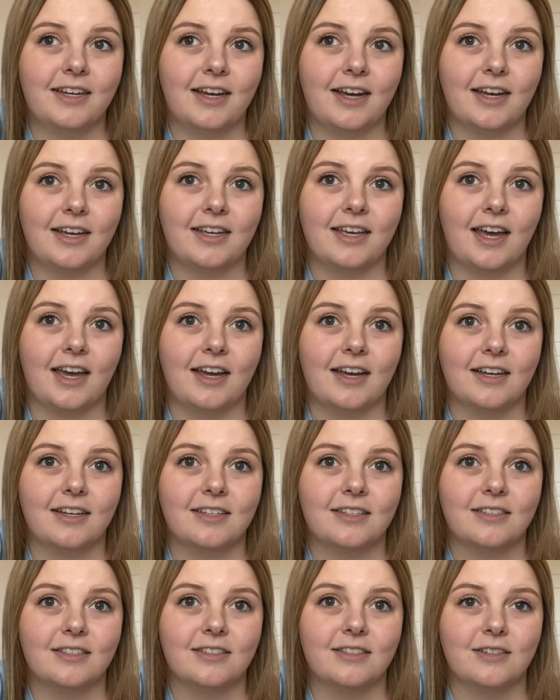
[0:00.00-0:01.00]
I
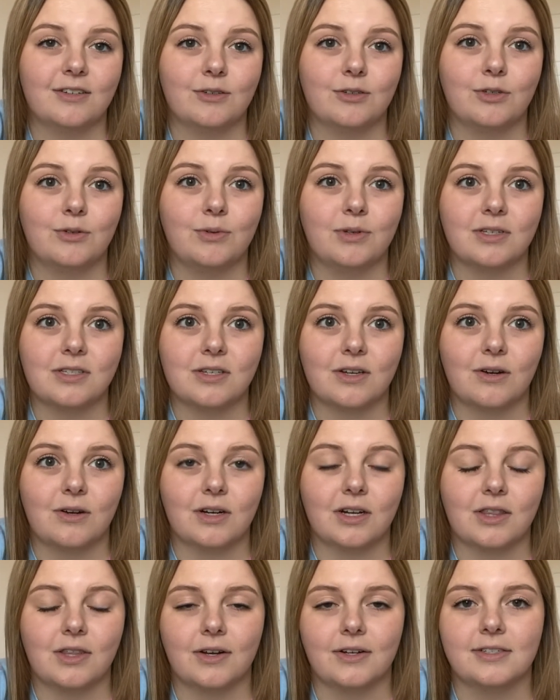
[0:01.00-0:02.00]
guess, or two weeks ago
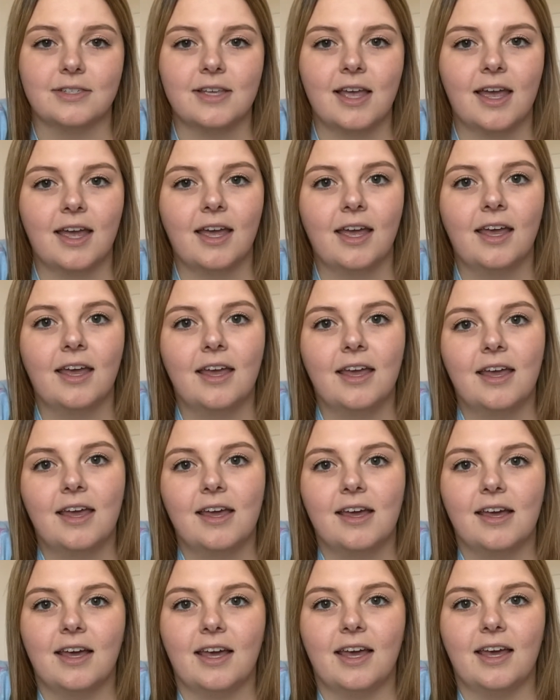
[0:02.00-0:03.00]
on a Thursday.
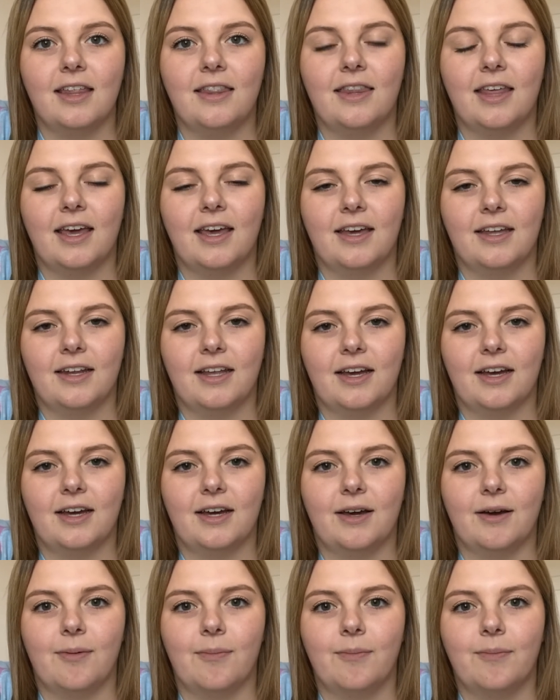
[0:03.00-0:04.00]
And then
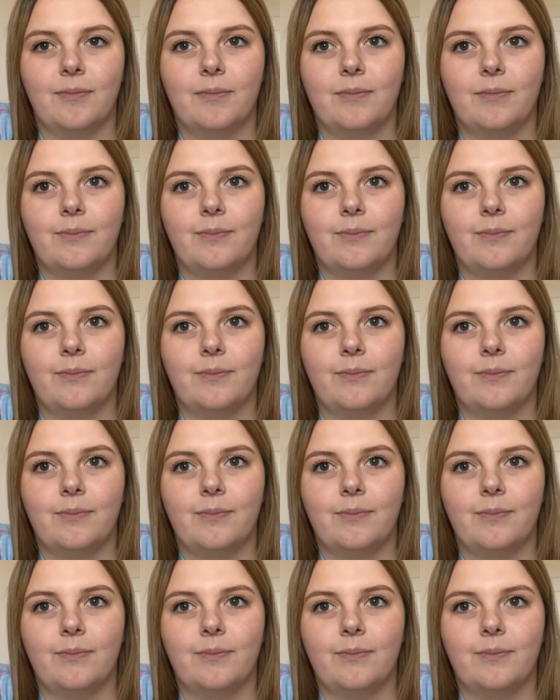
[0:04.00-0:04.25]
um,